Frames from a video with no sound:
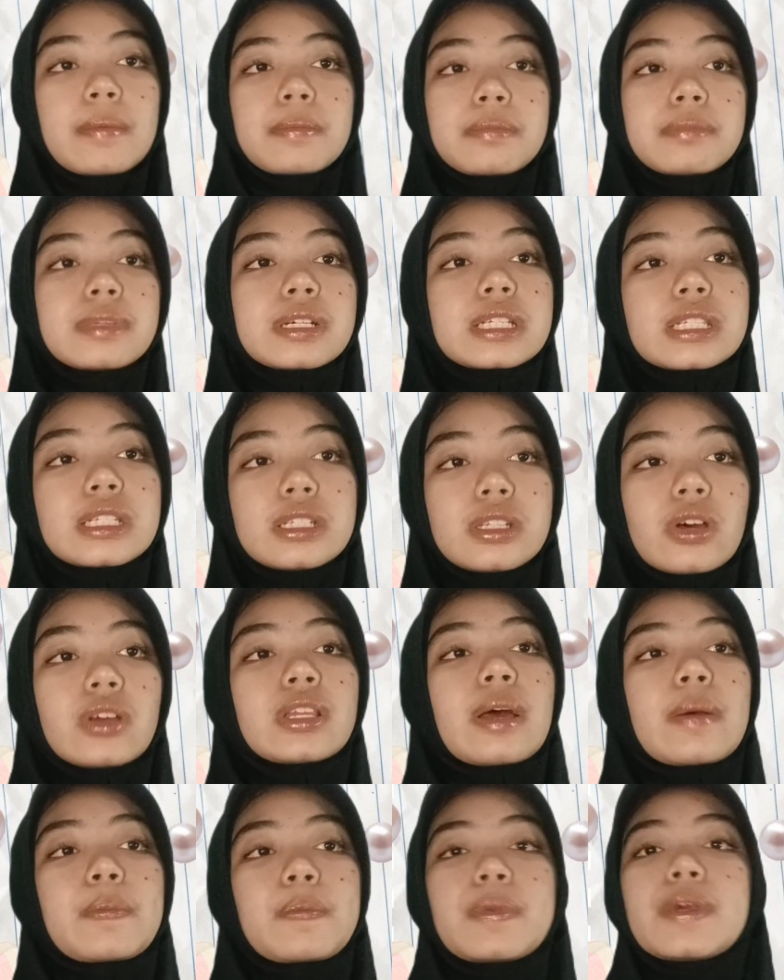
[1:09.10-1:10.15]
must not
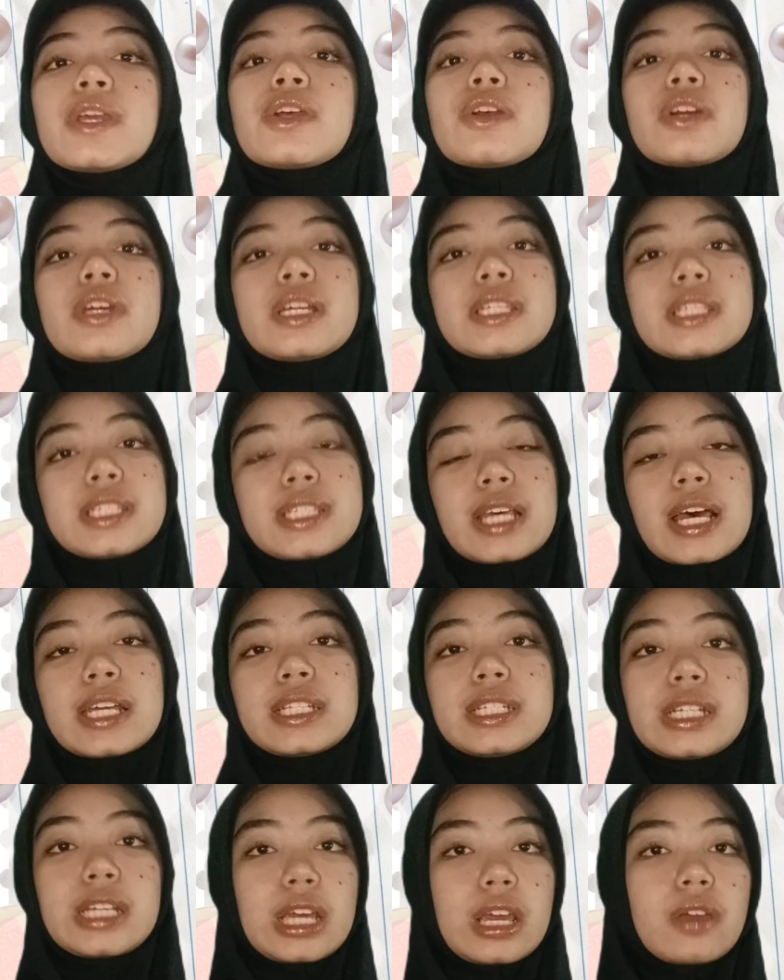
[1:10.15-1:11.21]
appear inside
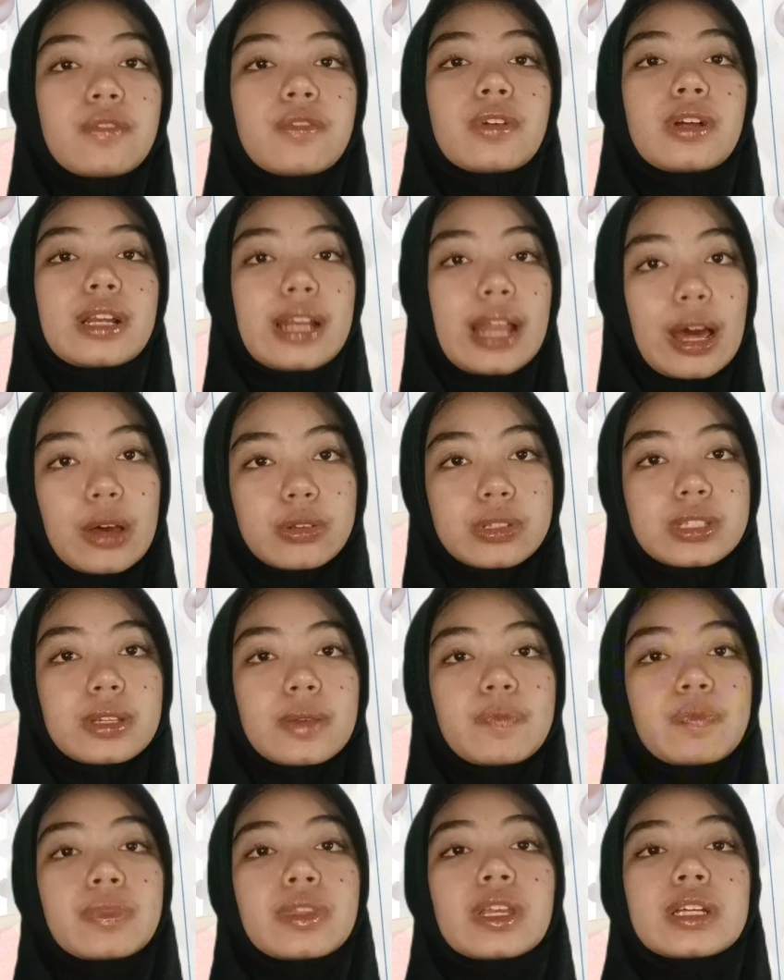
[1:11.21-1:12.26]
the if clause.
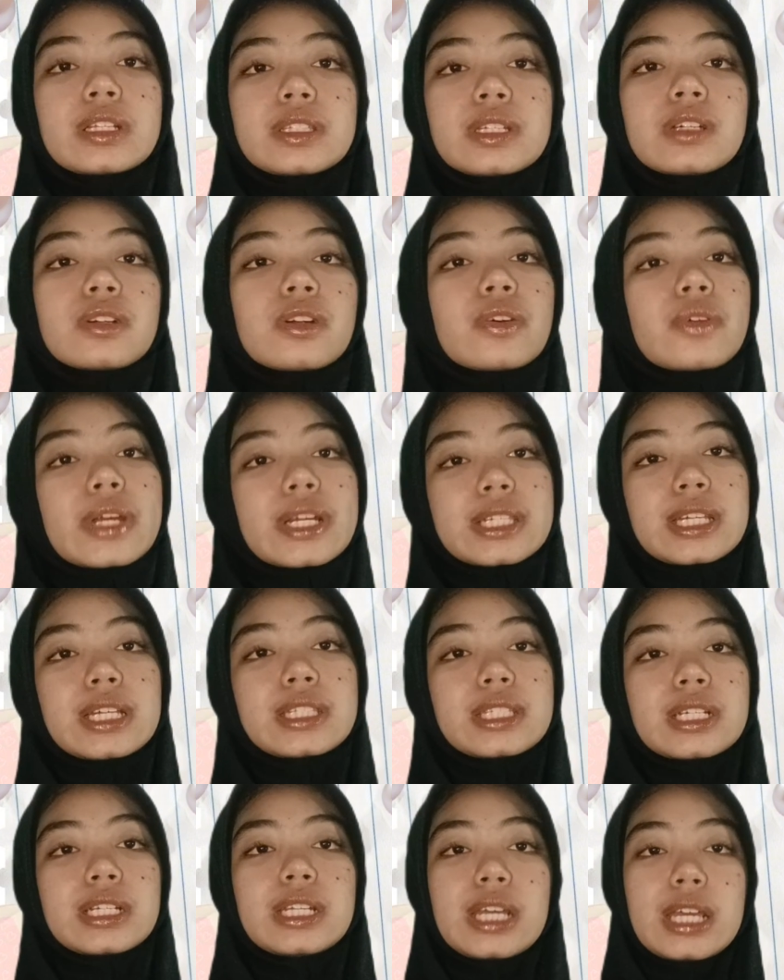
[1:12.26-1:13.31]
The correct
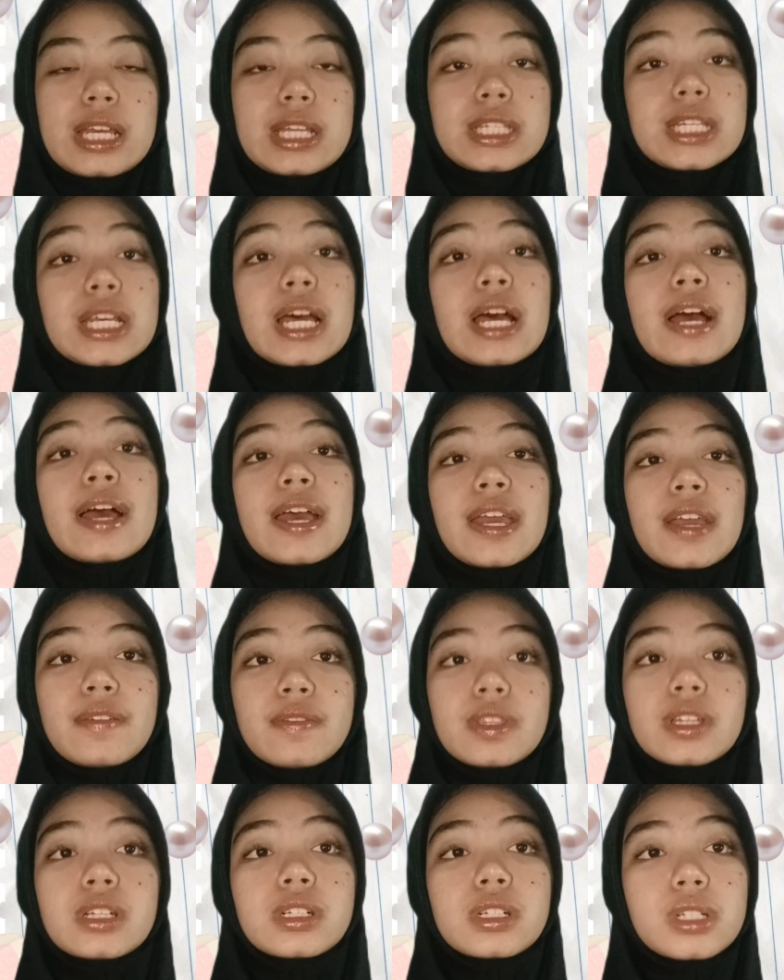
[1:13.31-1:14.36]
sentence is,
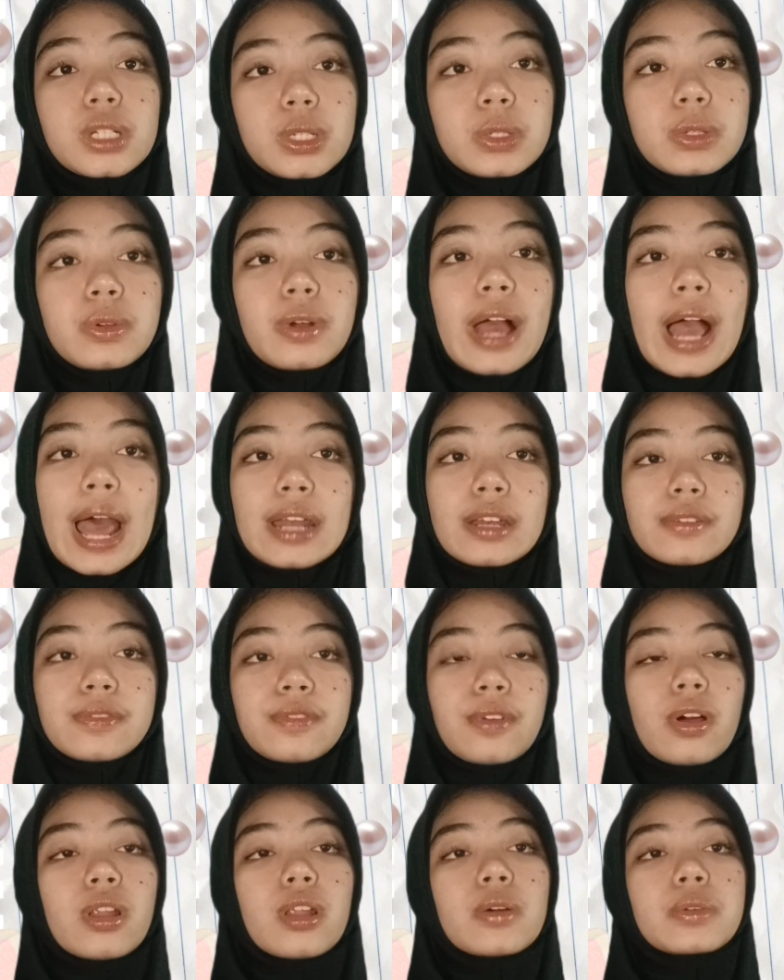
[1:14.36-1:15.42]
if the crew had
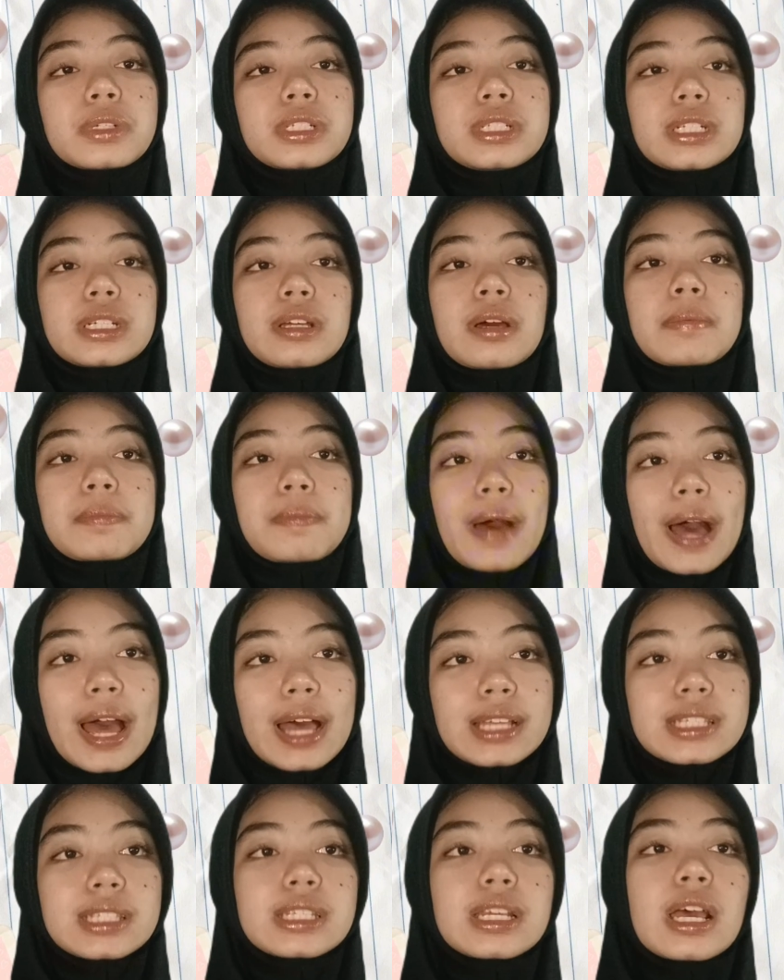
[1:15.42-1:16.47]
followed the
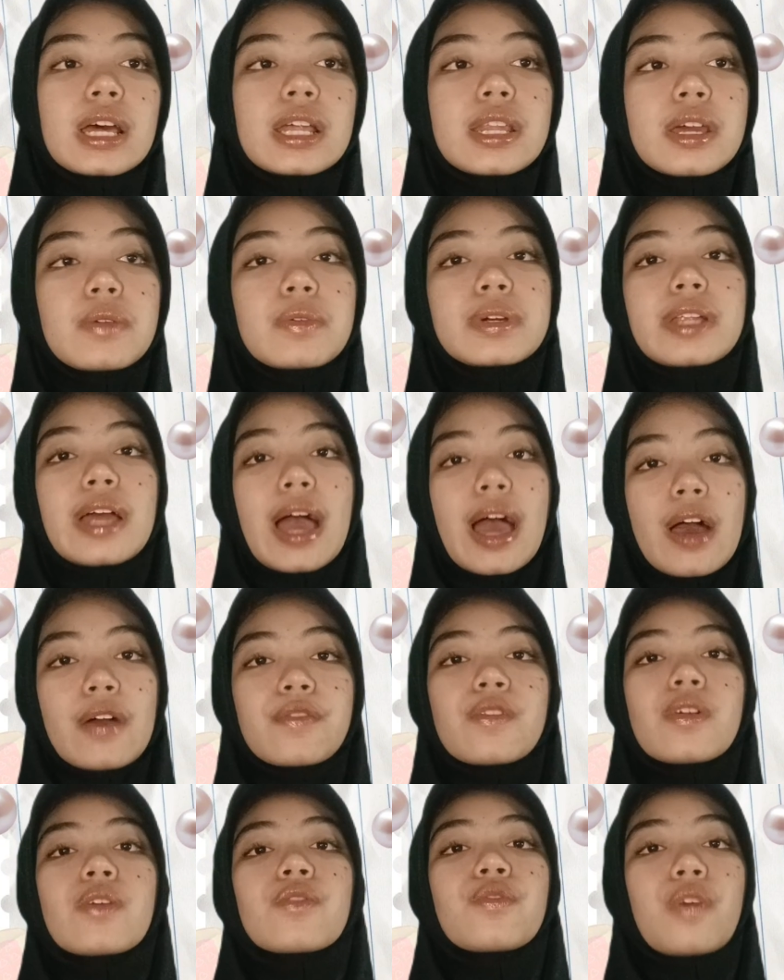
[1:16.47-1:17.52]
compass, they would have
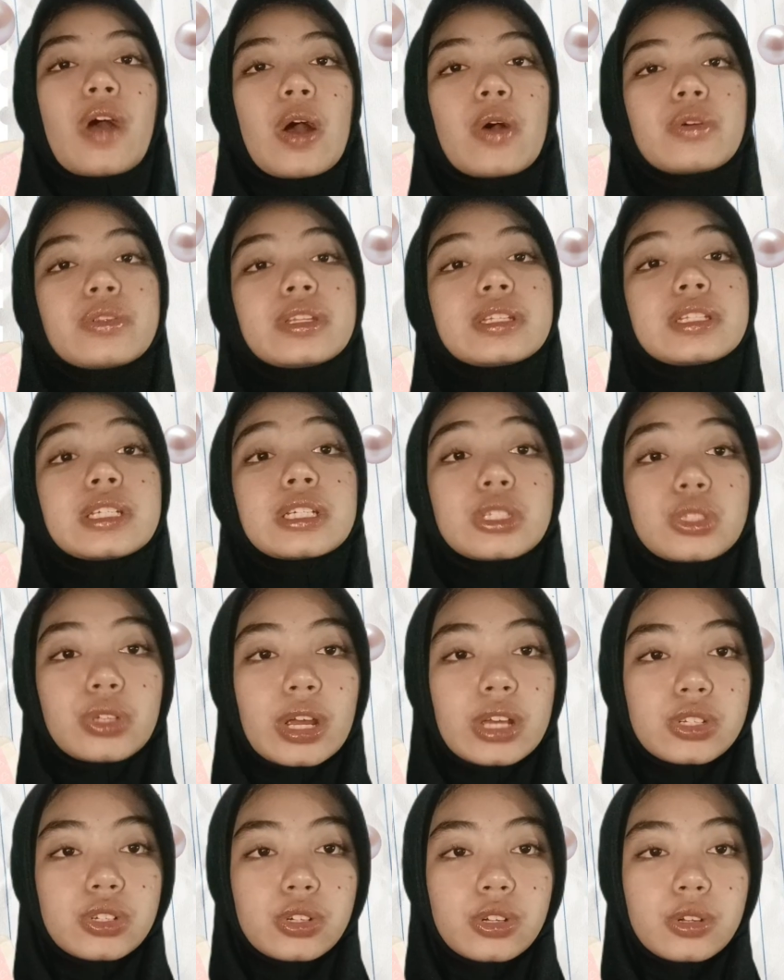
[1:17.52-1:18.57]
found the
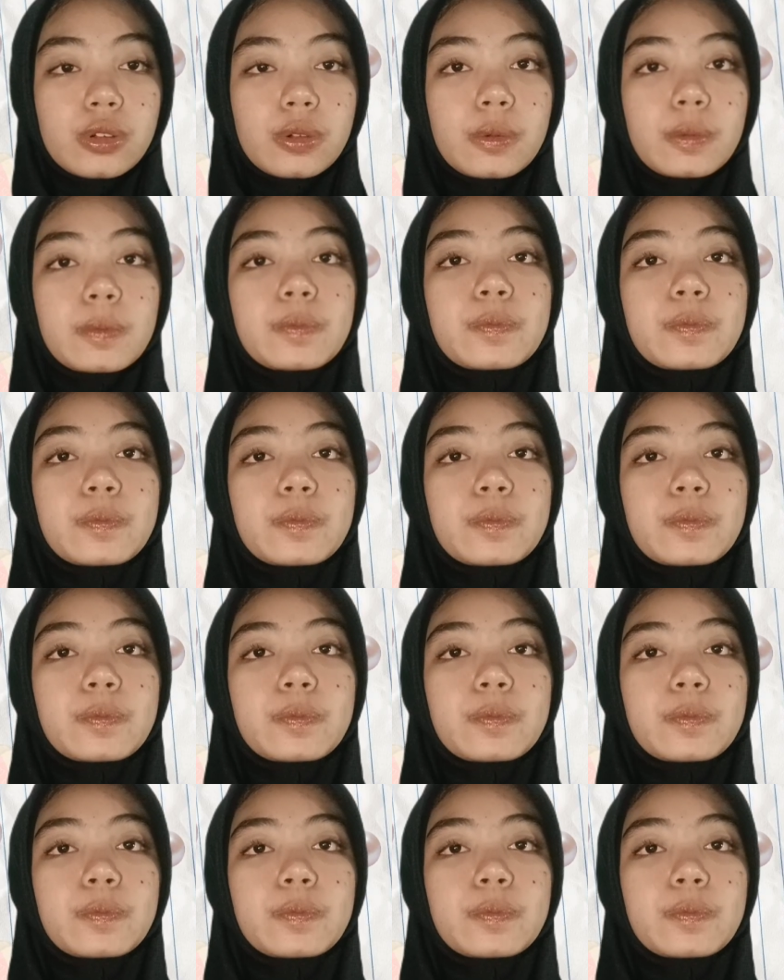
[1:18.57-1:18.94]
treasure.